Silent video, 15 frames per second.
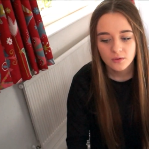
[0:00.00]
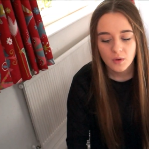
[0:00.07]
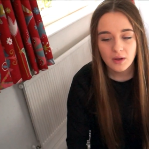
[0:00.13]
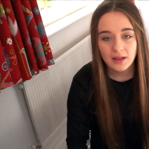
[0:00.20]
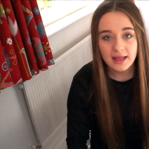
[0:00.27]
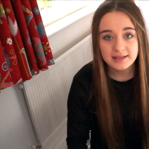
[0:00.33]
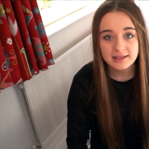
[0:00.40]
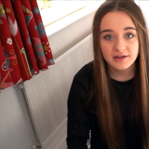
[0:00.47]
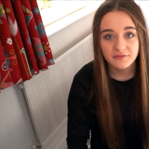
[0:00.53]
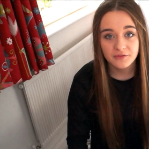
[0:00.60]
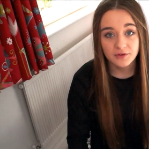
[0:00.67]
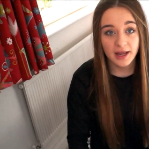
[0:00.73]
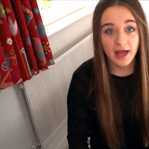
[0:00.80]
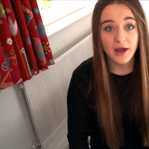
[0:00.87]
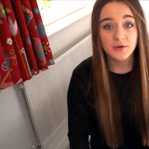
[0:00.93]
Well, that's it
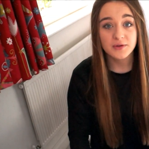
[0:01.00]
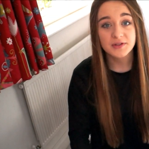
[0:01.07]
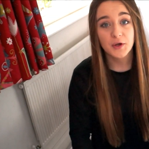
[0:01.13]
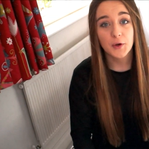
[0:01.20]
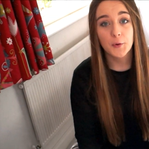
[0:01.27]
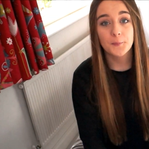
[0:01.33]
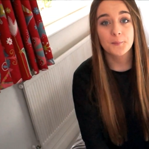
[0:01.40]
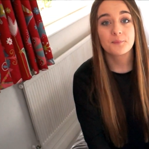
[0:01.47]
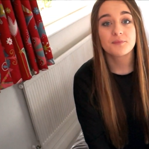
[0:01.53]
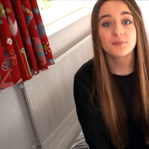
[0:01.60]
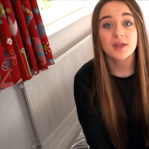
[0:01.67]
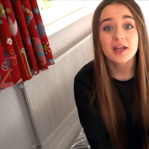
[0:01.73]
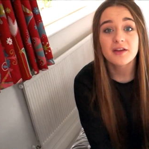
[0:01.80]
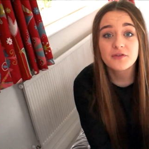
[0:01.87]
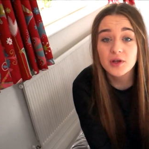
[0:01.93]
for now, so
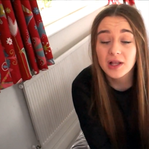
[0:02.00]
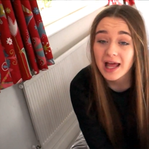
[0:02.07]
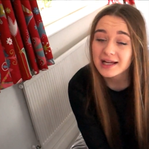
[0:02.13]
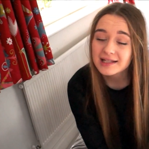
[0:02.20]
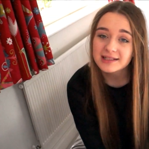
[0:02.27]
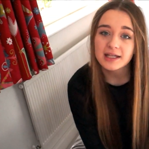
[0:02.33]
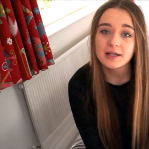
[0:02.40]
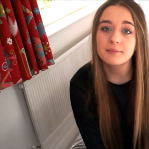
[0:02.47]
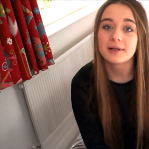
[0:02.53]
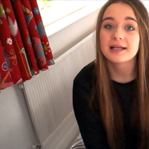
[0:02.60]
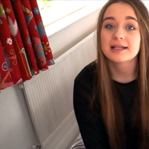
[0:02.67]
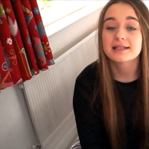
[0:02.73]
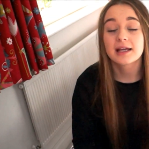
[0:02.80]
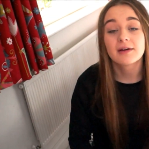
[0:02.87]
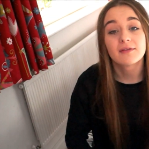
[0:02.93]
if you liked it,
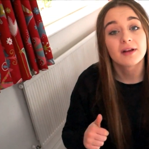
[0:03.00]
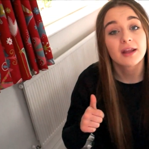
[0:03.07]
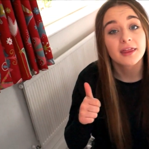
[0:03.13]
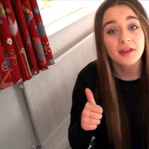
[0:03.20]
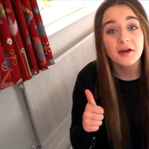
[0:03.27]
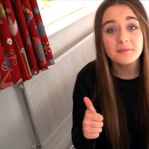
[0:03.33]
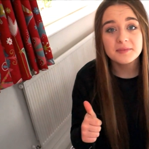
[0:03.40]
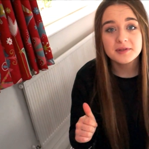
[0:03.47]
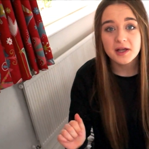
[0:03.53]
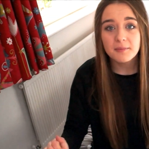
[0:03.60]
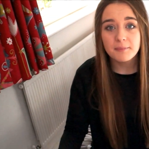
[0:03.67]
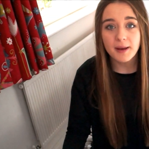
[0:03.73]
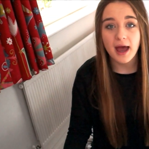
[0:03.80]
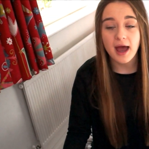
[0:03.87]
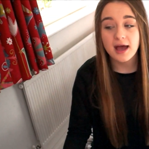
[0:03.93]
please give it a thumbs
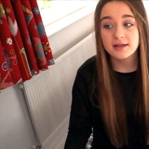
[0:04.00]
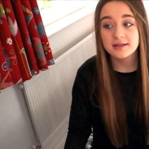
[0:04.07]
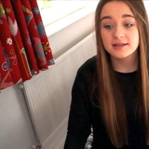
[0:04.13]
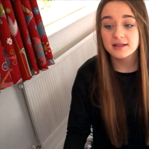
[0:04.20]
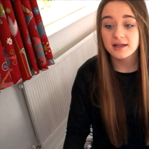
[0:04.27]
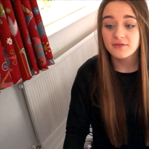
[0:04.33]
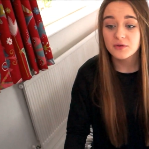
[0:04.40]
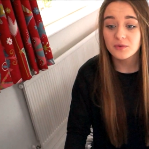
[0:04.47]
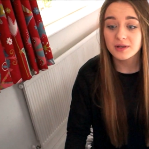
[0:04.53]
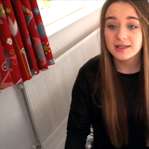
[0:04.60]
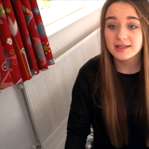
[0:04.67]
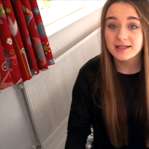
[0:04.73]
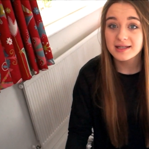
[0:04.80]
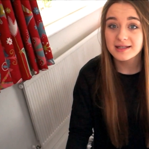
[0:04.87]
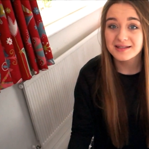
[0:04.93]
up, and if you want to
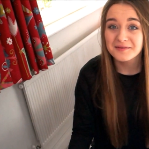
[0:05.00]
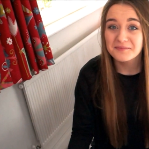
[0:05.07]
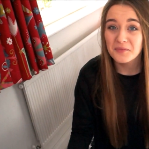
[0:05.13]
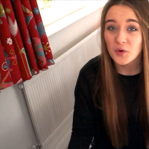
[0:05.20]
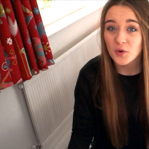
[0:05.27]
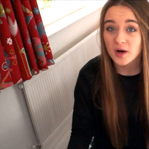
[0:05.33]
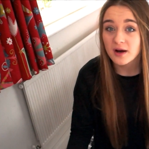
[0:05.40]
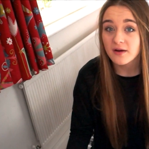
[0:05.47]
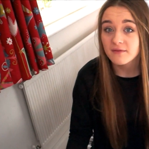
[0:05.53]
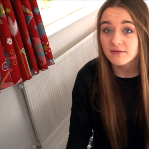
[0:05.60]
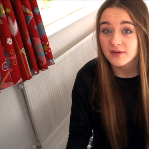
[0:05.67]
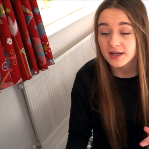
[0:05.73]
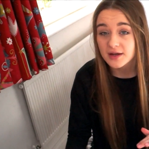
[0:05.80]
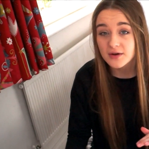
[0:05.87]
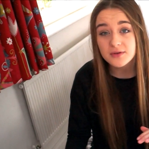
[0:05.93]
see some more
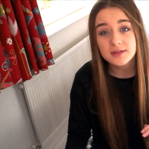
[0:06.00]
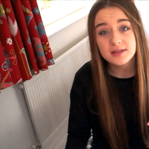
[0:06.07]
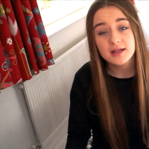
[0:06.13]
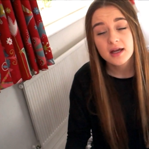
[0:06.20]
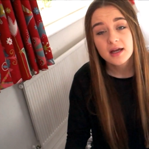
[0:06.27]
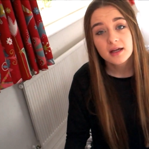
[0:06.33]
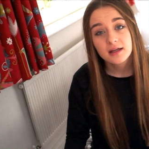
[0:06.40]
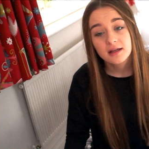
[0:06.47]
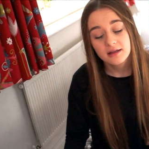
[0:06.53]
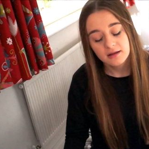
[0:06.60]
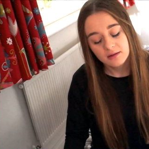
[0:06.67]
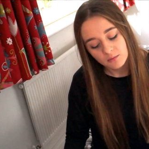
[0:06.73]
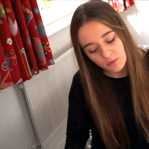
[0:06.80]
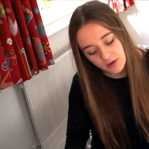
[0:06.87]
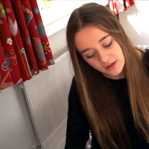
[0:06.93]
videos,
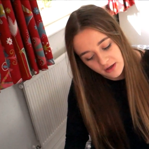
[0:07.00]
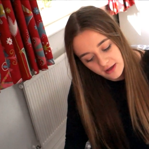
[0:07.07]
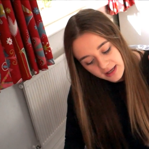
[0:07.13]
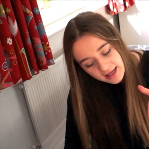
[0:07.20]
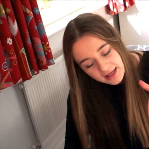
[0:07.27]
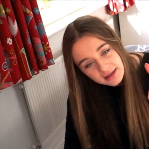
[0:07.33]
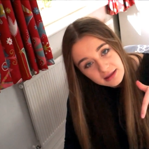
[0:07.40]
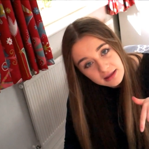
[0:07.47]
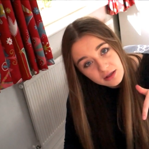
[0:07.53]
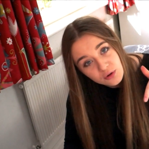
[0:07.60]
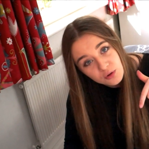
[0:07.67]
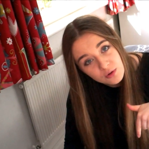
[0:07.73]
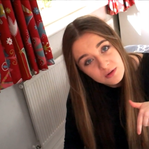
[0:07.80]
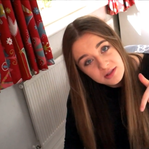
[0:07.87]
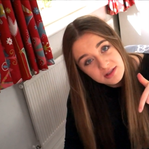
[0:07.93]
why not hit
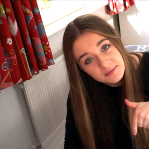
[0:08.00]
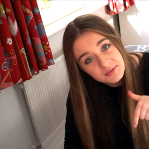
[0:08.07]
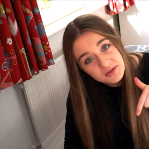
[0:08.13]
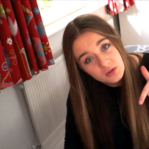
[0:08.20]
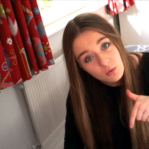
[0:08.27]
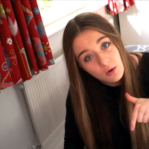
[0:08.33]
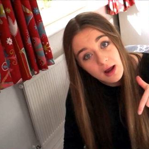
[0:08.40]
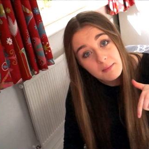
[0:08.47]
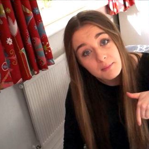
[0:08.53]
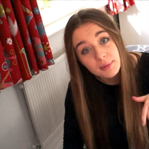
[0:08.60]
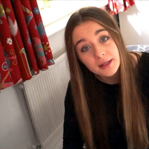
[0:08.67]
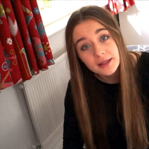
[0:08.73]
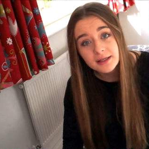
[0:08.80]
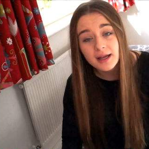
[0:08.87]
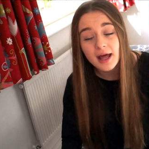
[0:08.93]
the subscribe
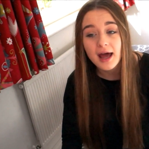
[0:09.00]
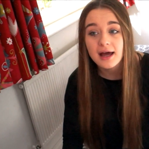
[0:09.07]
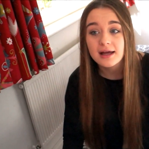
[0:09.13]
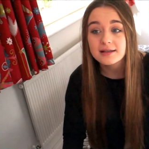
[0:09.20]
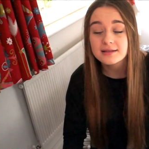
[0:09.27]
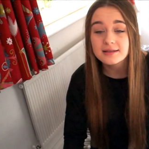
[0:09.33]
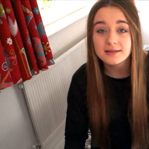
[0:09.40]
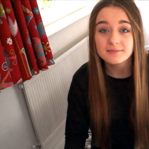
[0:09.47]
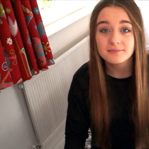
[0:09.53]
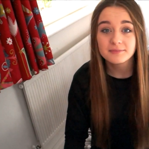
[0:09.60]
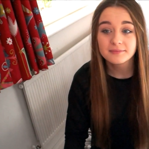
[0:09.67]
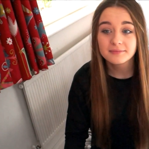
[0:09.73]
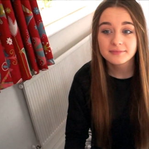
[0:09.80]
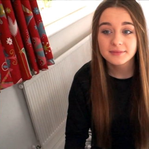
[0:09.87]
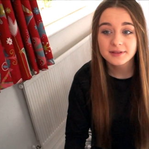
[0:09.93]
button and,
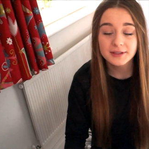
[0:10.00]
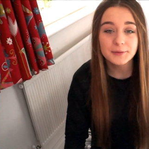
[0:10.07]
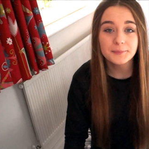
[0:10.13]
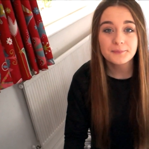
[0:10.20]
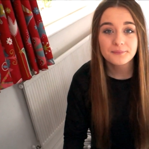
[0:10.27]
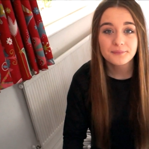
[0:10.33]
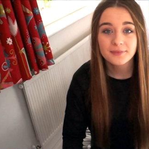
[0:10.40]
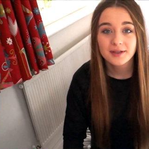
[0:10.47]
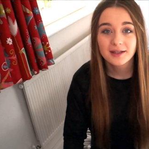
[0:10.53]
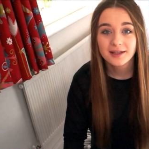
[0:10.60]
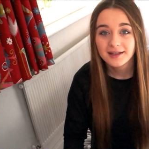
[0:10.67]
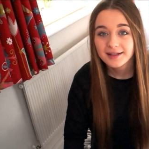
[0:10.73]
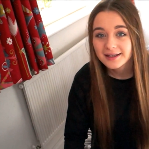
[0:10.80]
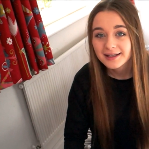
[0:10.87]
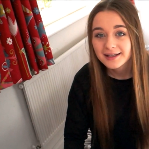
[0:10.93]
you know,
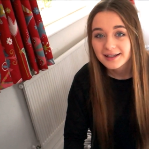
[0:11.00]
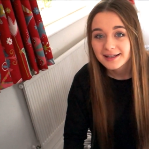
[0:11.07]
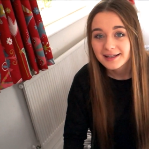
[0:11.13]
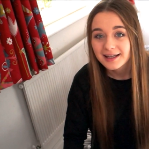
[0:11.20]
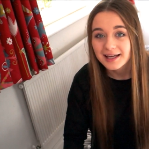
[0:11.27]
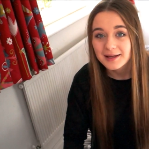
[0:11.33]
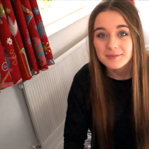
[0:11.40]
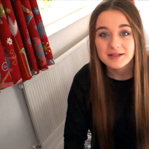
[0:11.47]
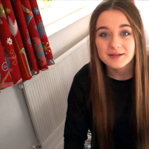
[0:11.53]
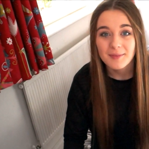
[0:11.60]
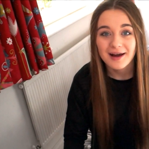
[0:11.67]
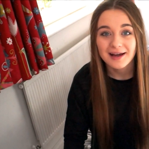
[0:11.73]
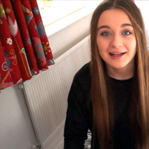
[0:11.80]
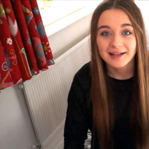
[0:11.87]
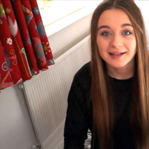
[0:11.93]
keep
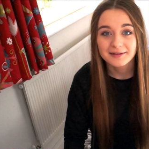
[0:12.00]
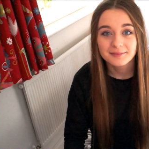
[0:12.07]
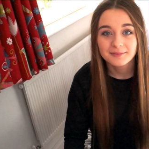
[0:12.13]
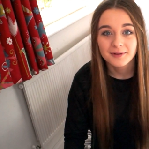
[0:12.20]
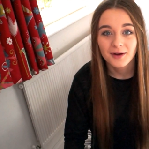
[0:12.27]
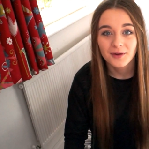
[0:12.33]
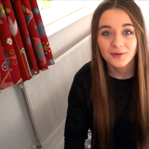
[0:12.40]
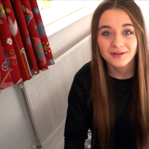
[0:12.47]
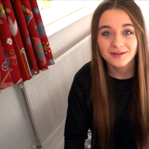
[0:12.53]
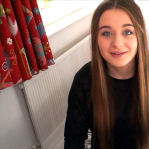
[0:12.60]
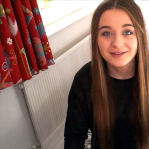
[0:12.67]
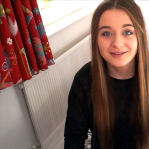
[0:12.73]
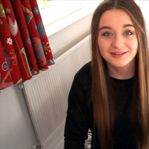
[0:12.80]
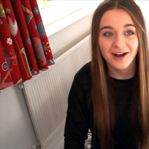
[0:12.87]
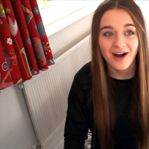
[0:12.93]
smiling. Oh
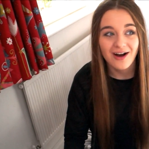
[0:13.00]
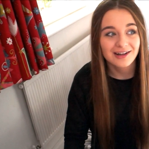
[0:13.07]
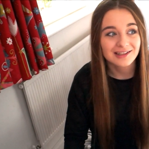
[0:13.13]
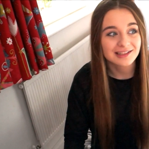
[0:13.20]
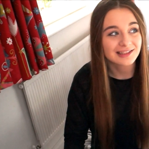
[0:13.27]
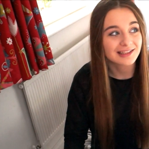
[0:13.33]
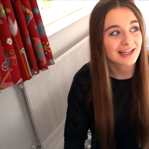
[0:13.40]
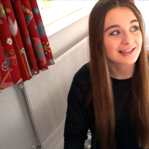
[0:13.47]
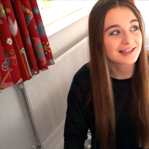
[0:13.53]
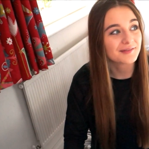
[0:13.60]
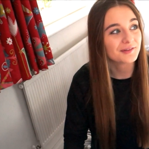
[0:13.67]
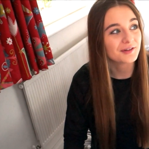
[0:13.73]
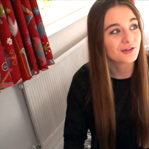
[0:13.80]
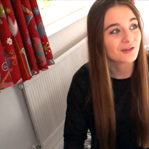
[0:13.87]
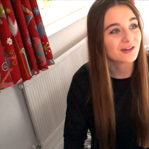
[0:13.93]
gosh, it gets
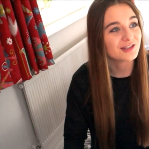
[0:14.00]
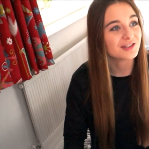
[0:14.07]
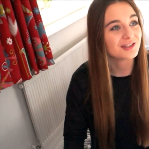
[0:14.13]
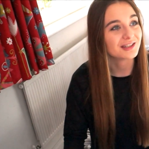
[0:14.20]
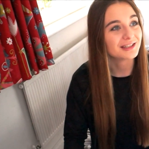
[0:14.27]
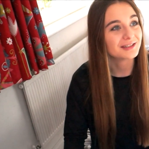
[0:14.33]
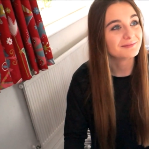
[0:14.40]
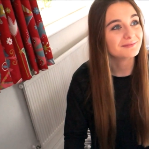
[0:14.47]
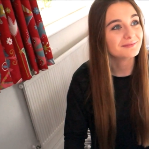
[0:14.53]
even cringier.